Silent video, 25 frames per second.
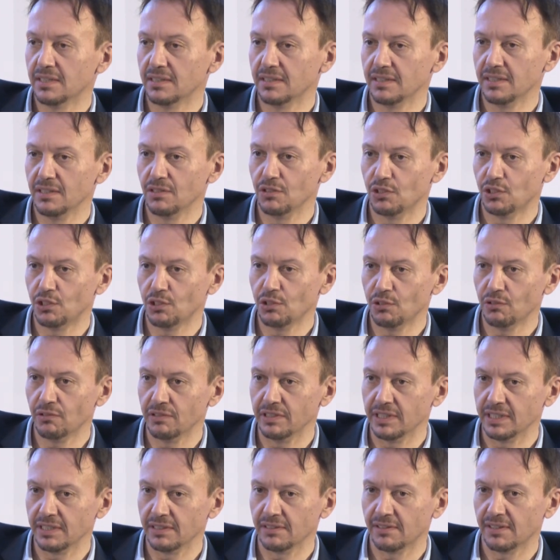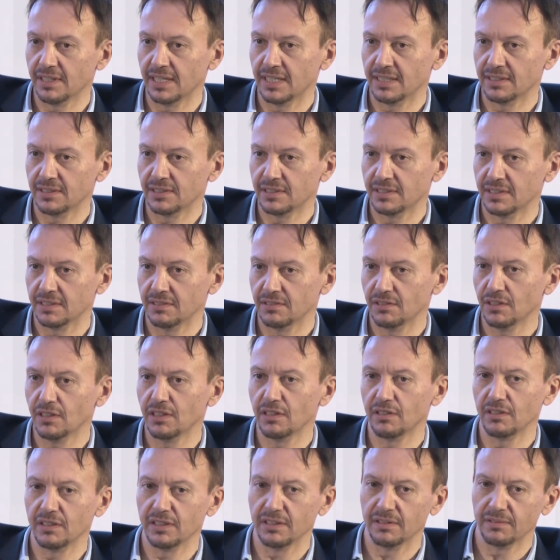ensuring that not
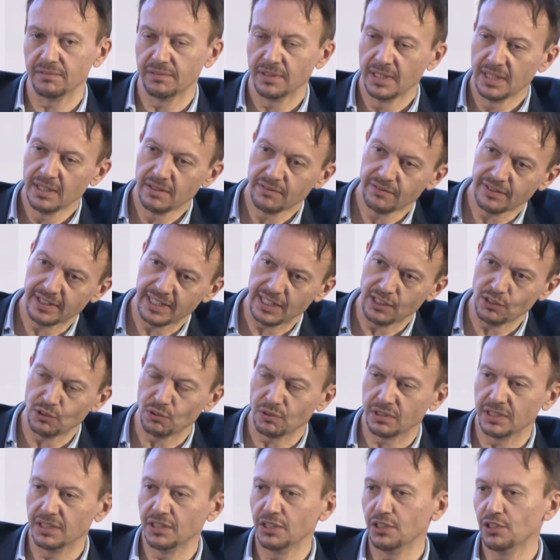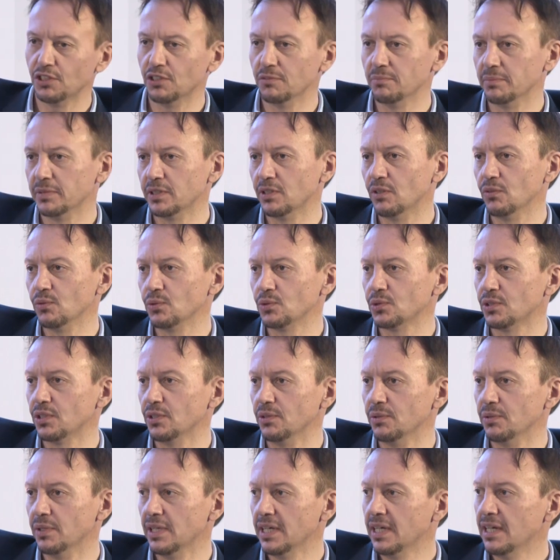only the financial condition, but
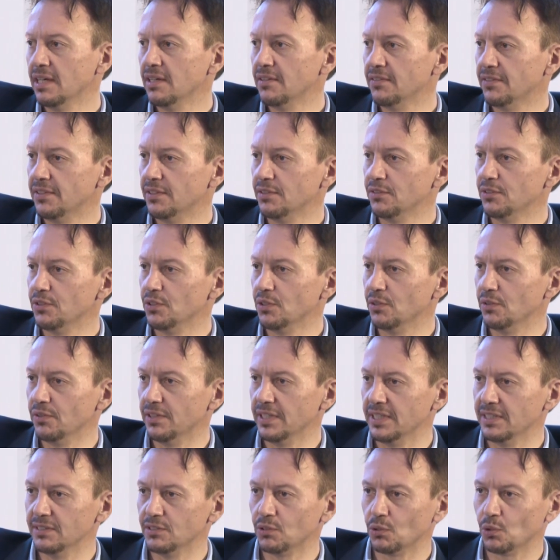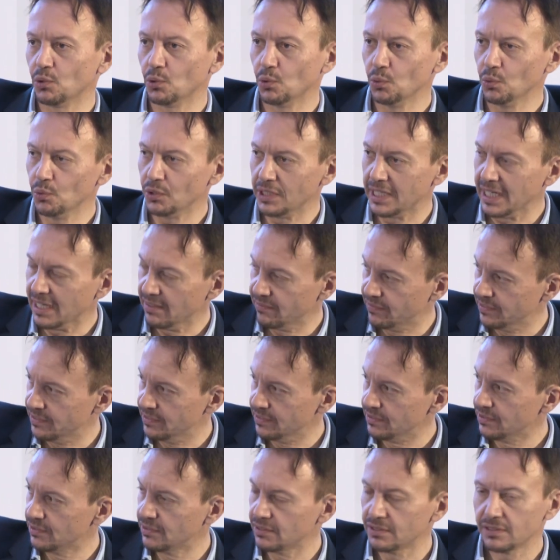also that, there's good
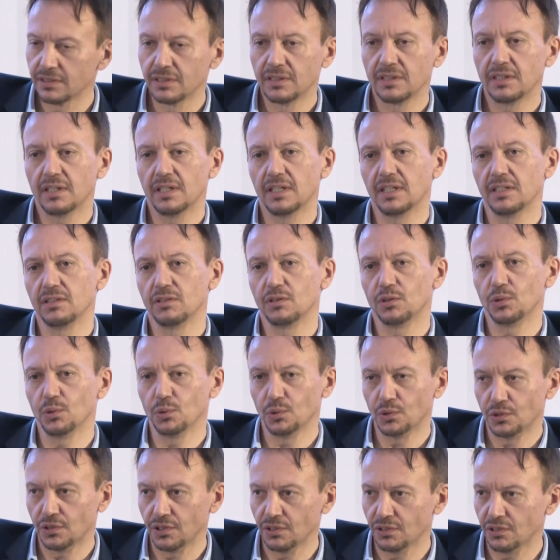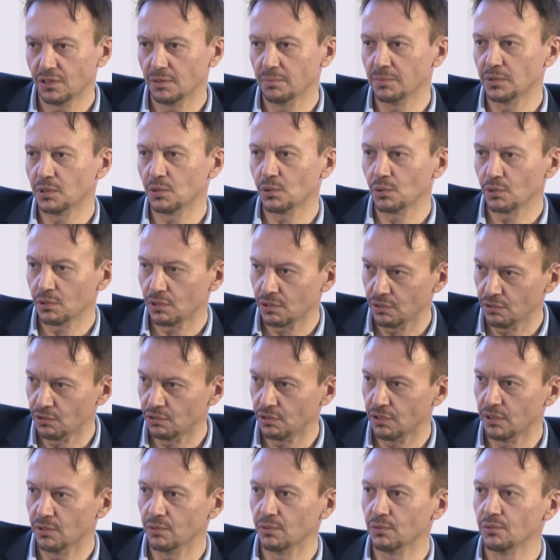governance, good systems, good
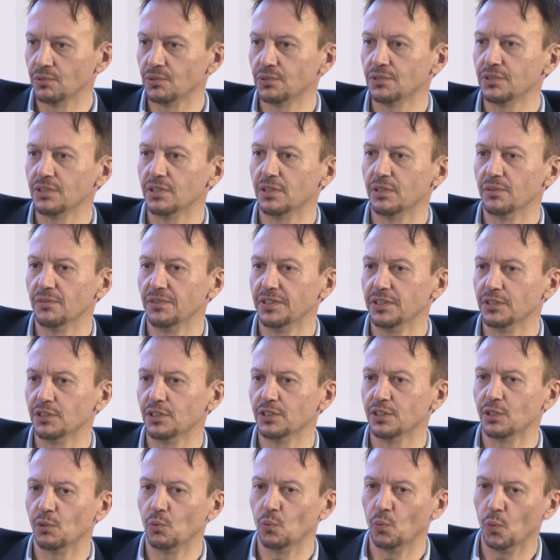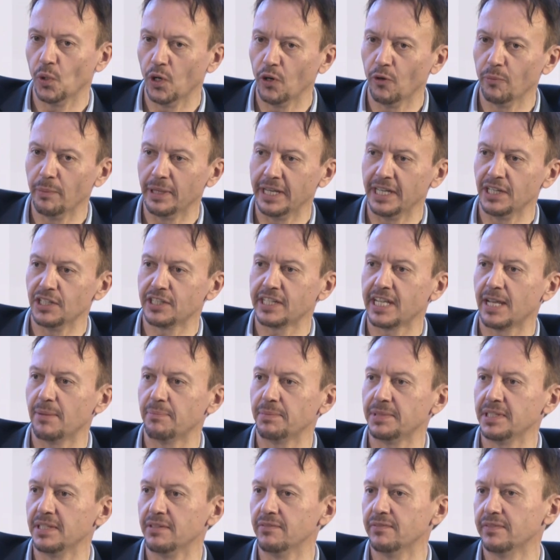controls. This is a well-managed
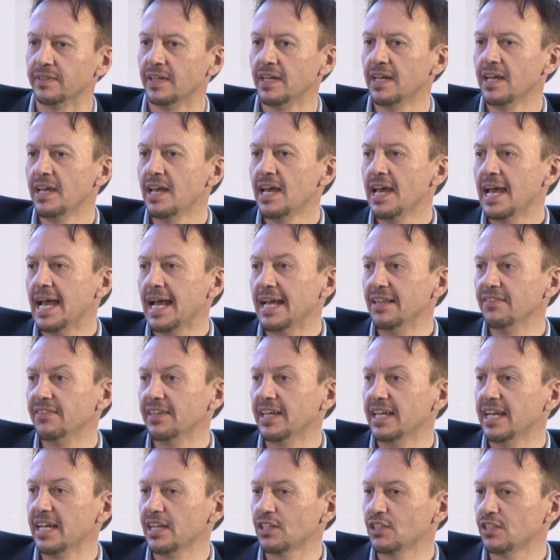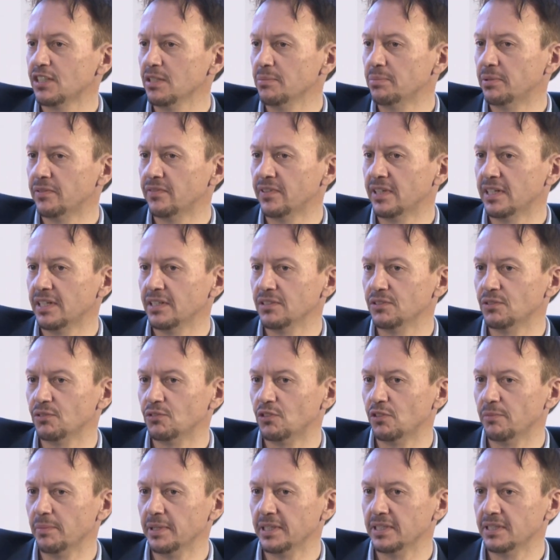captive. And that actually provides a
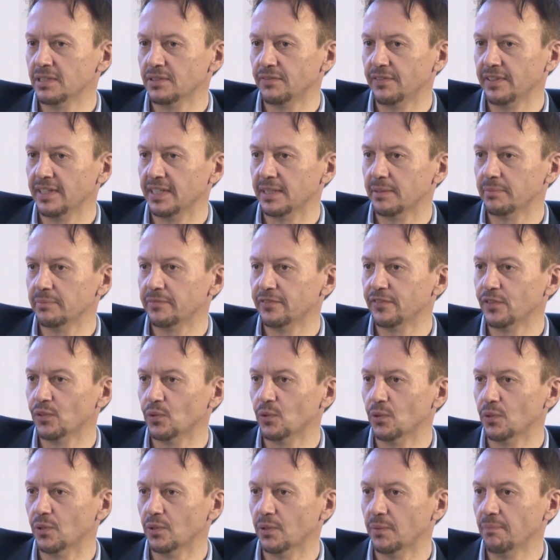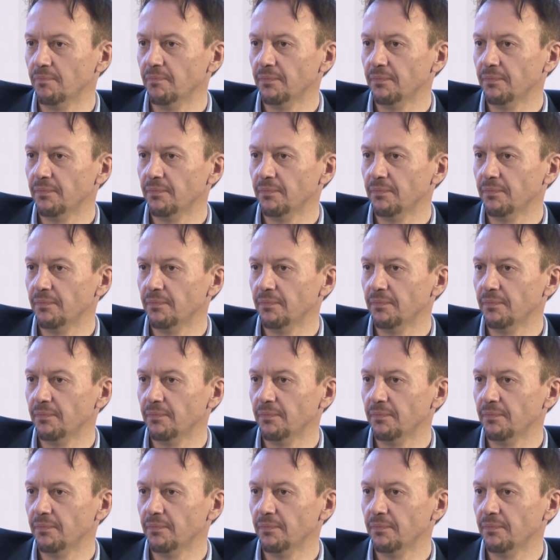tremendous fill-up for,